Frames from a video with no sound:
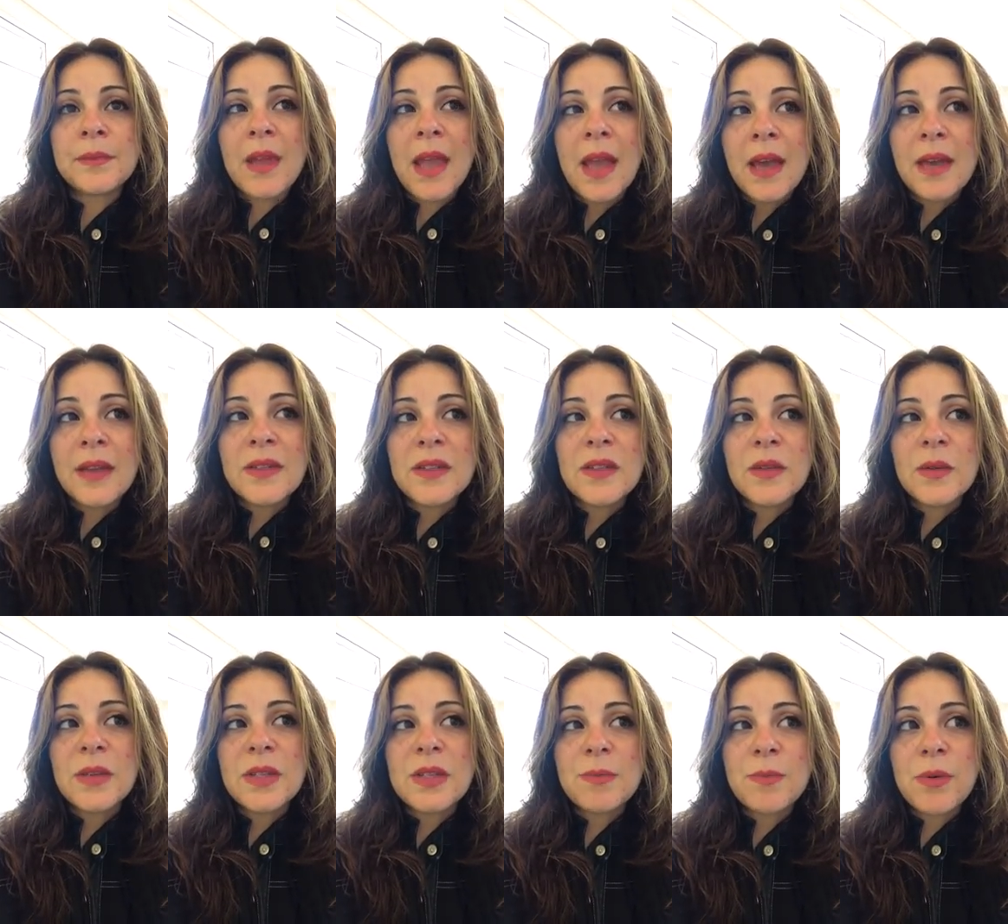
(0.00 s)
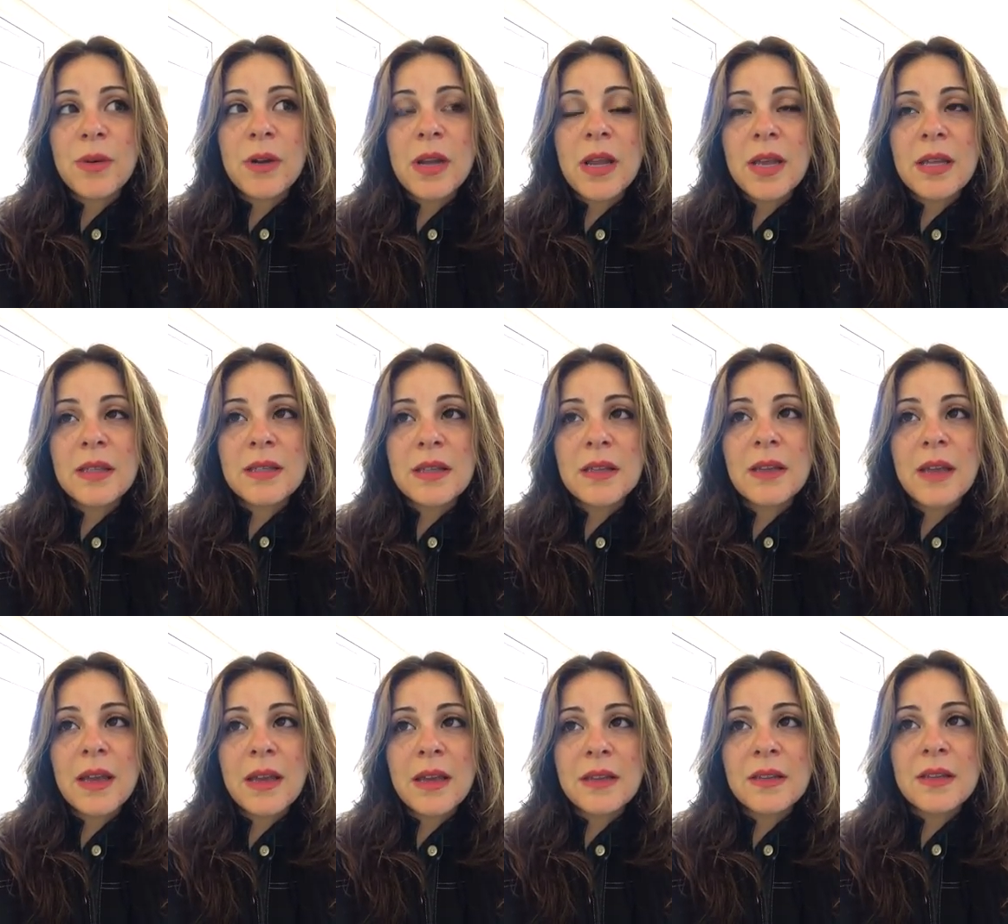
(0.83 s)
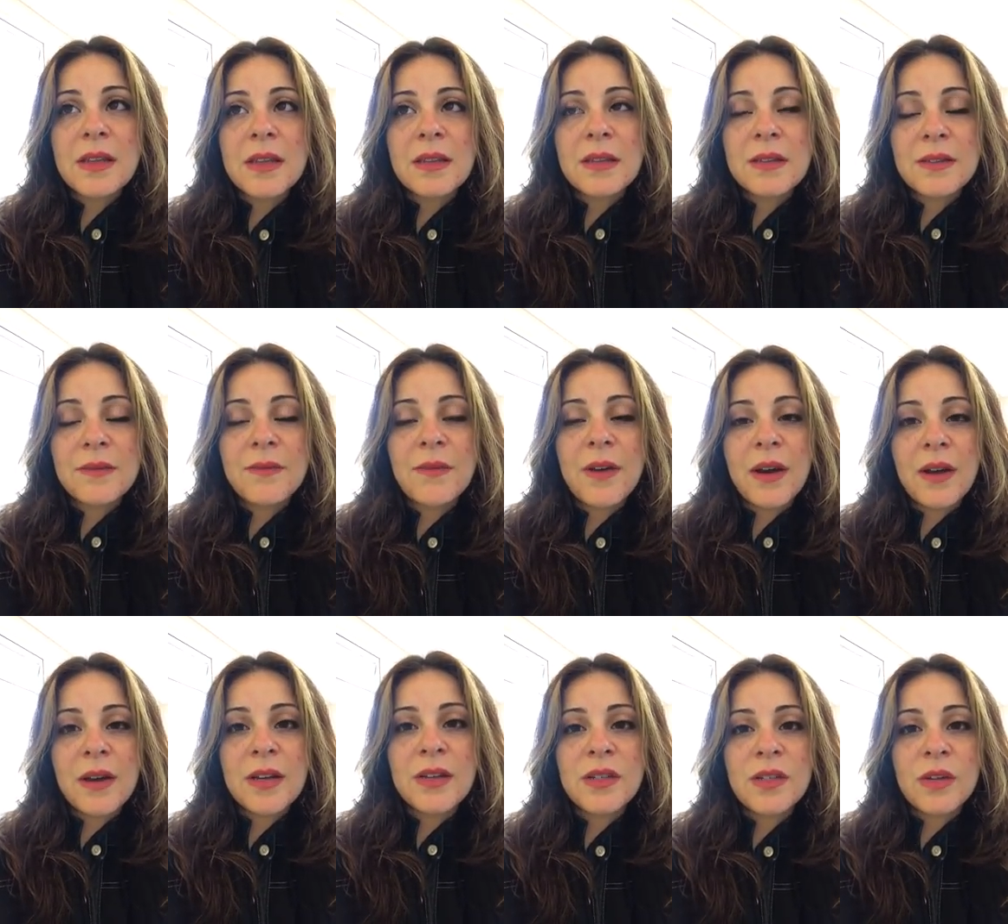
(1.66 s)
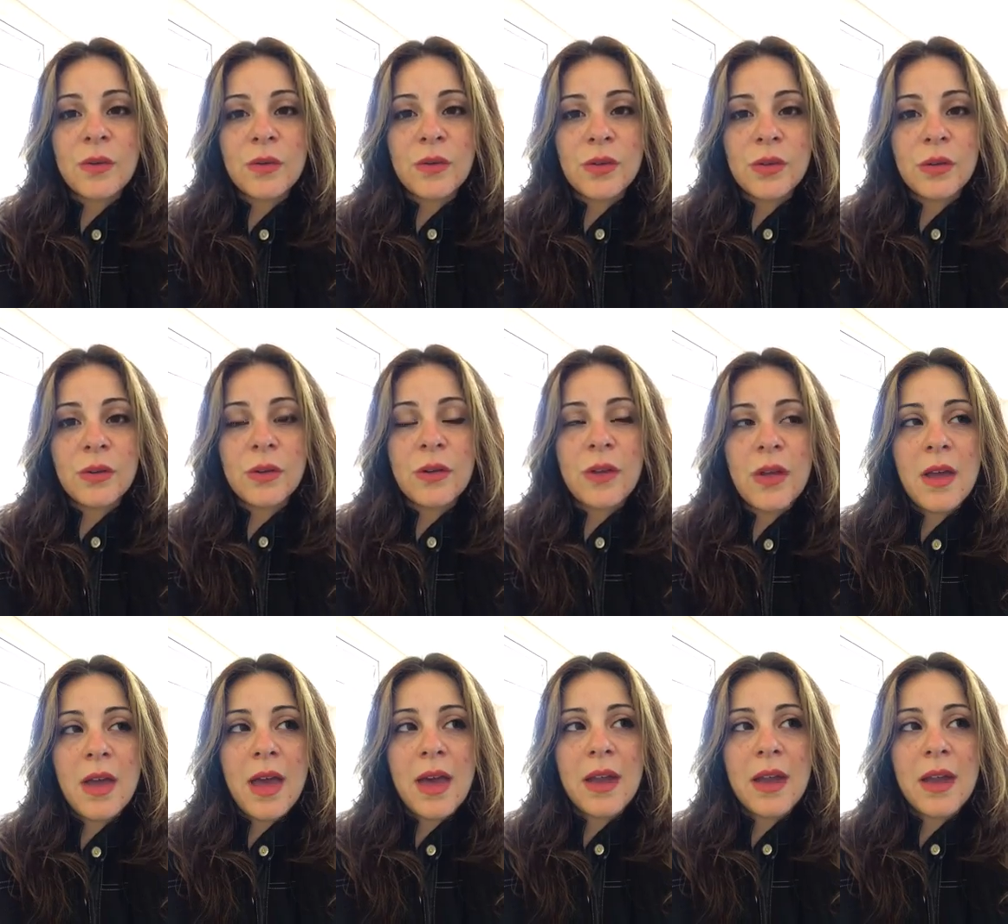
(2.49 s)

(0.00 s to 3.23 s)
Yeah, so it's very social